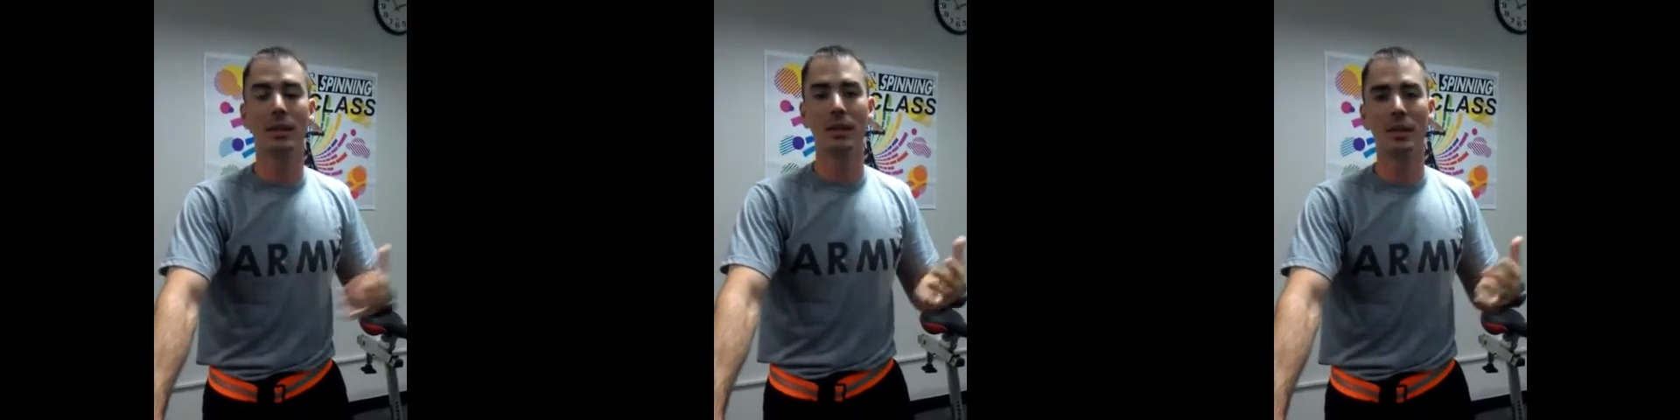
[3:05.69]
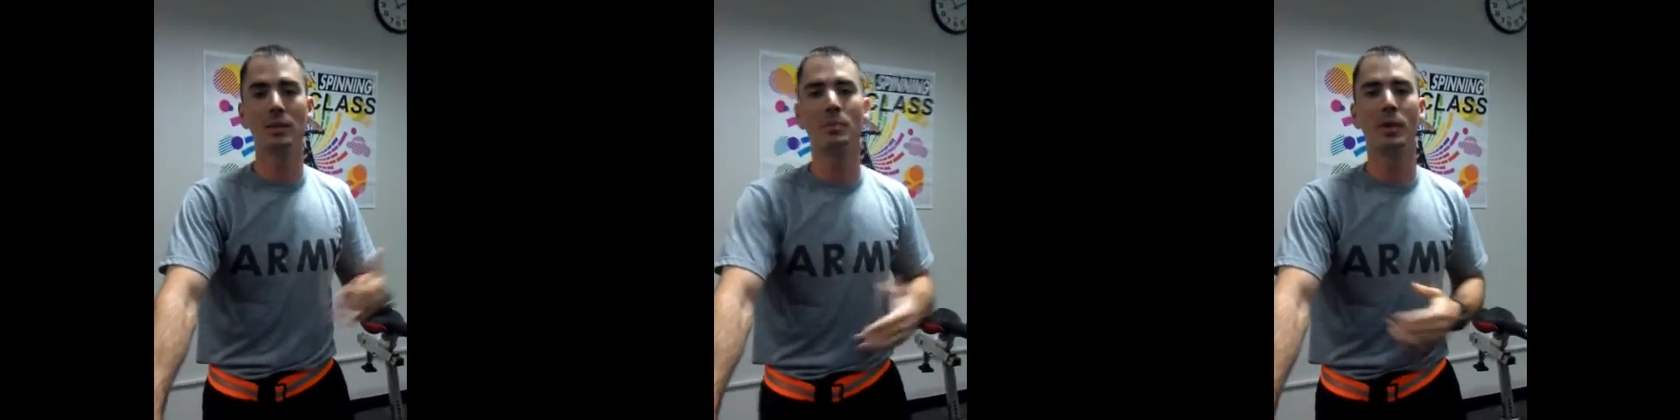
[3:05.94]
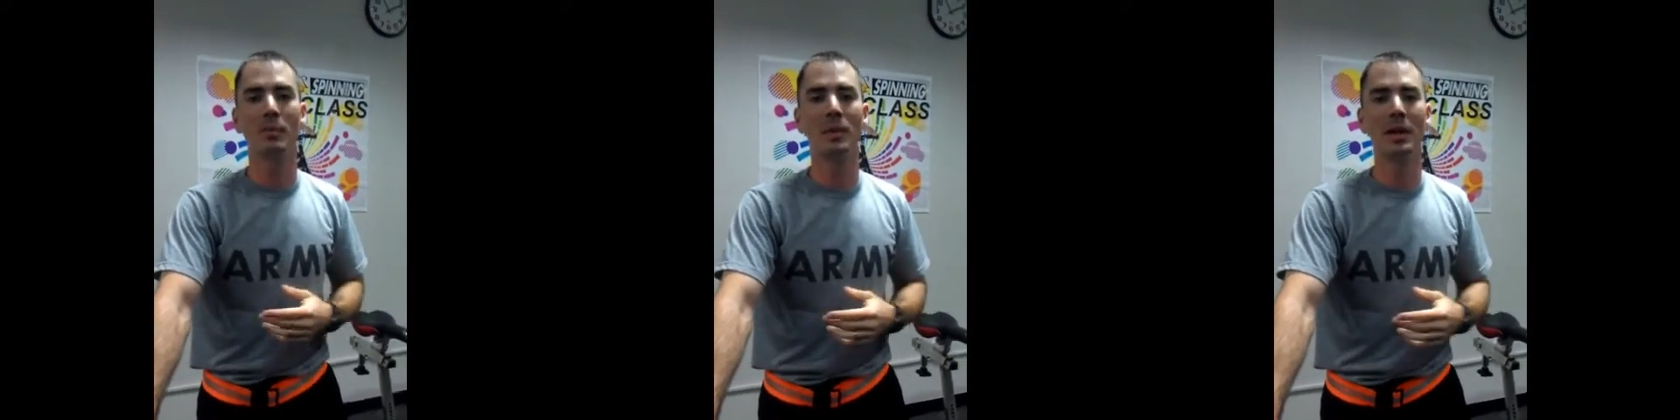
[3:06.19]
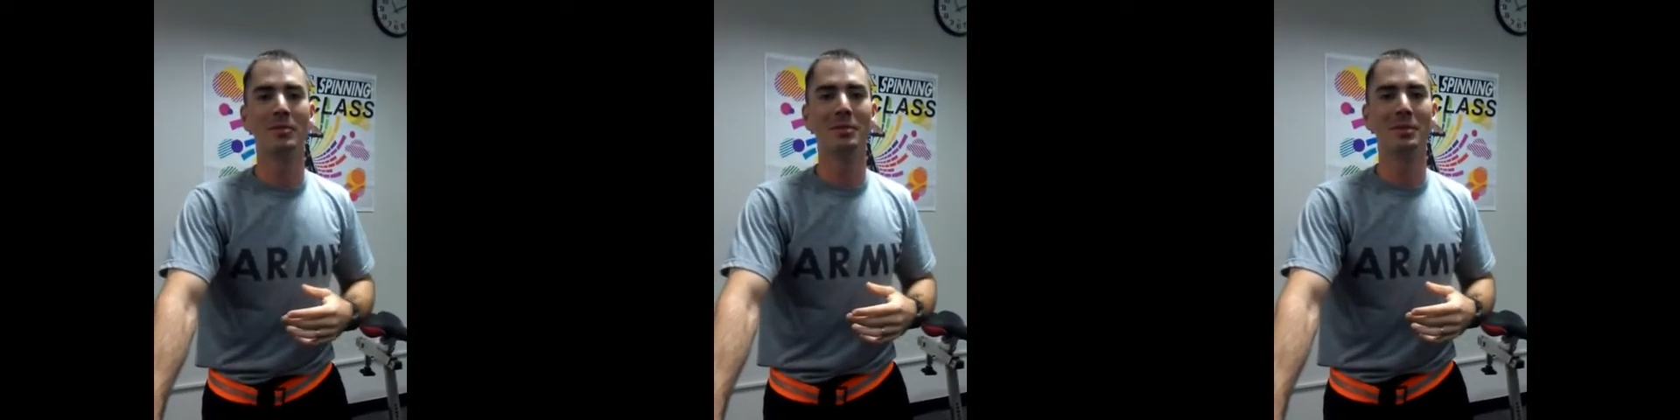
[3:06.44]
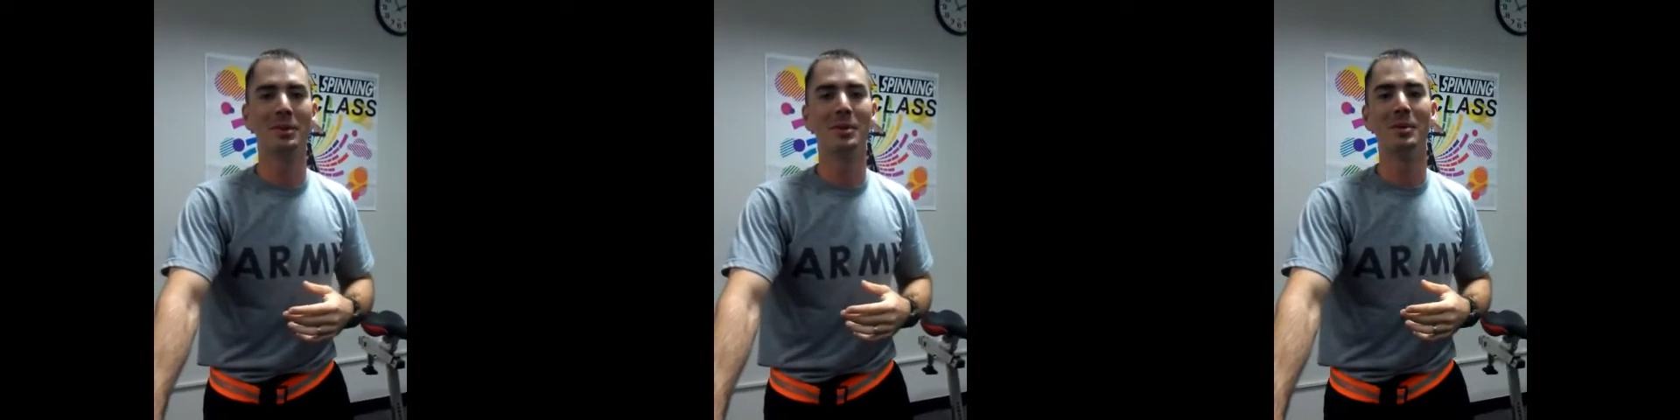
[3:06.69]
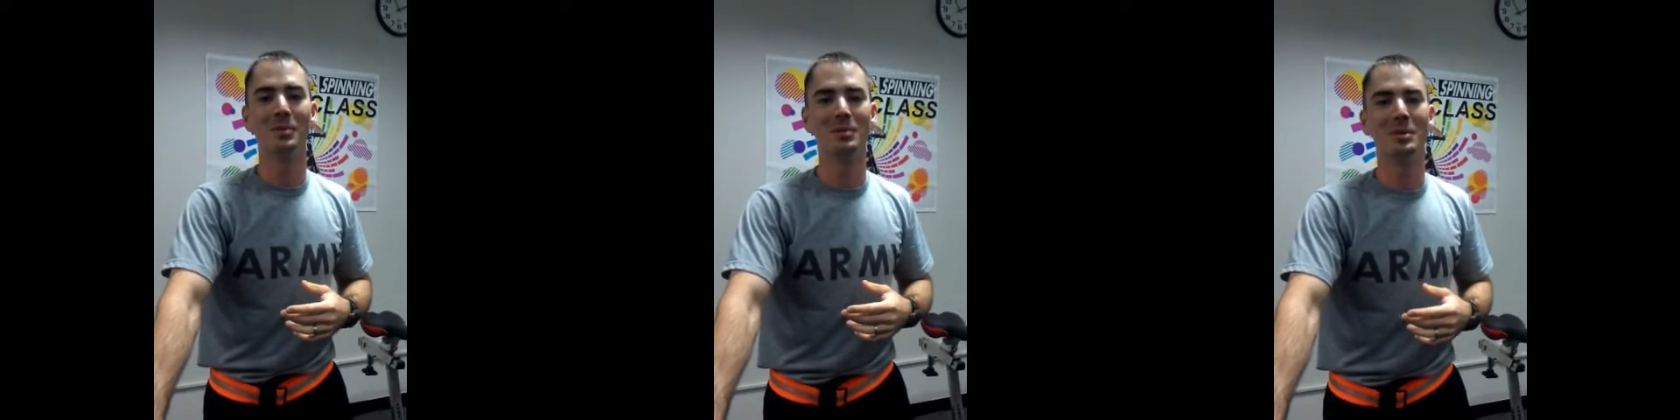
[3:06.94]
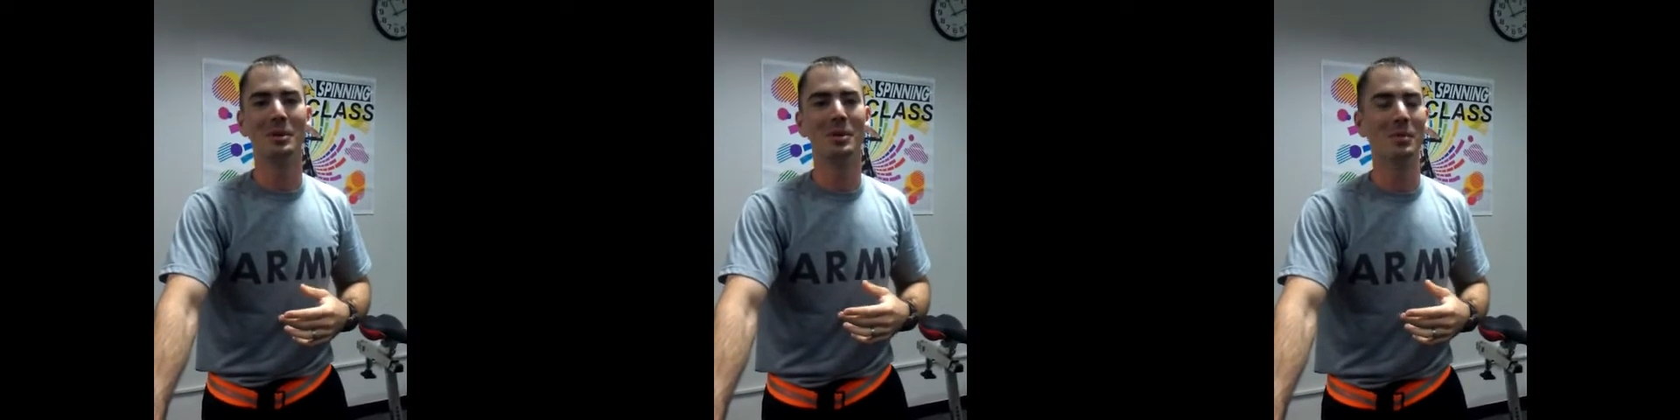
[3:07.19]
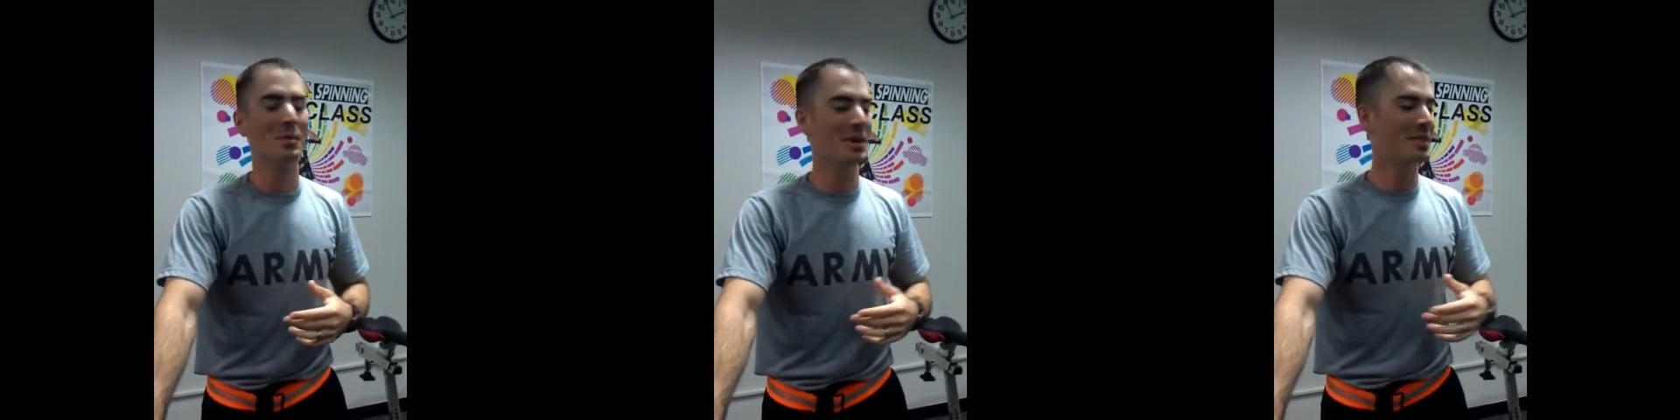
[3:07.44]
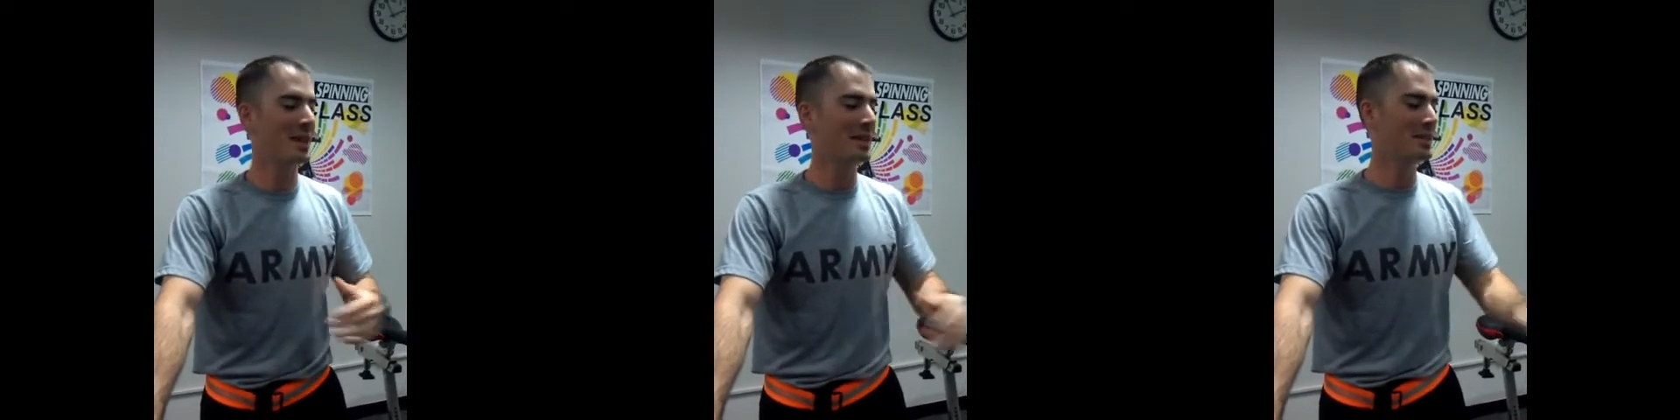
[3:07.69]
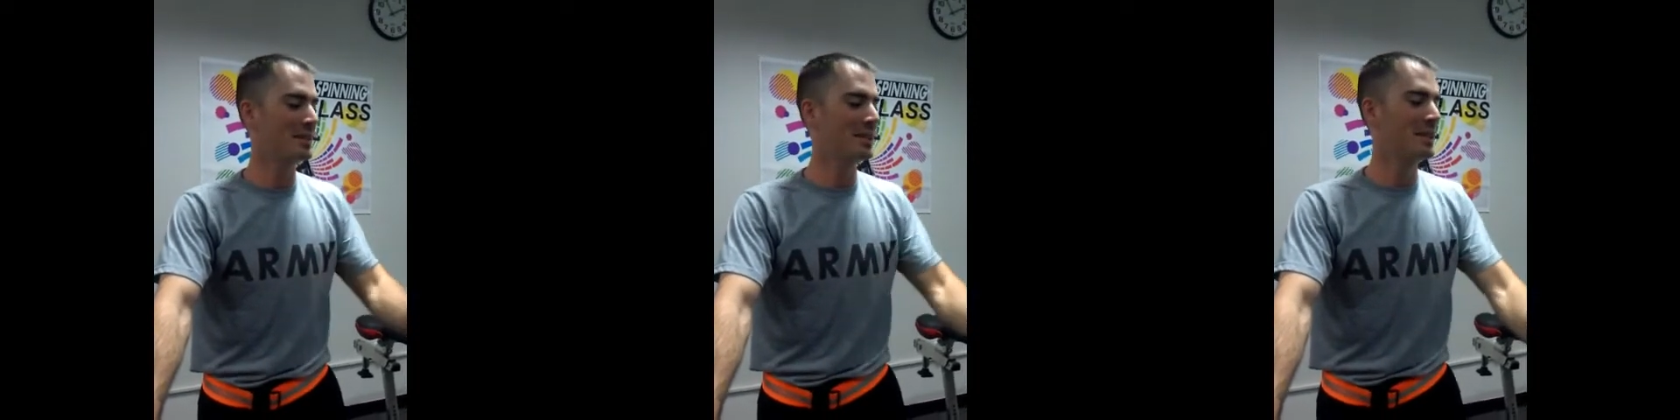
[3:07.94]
and that's pretty painful. You don't want that.